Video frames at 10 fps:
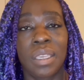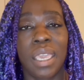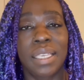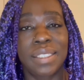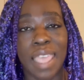
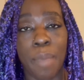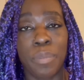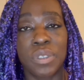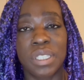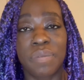
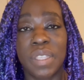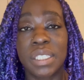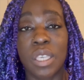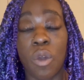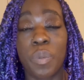Examples of this
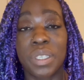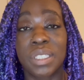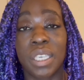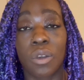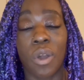coping
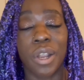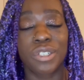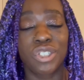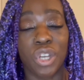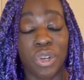skill are
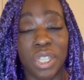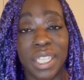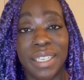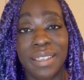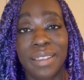journaling,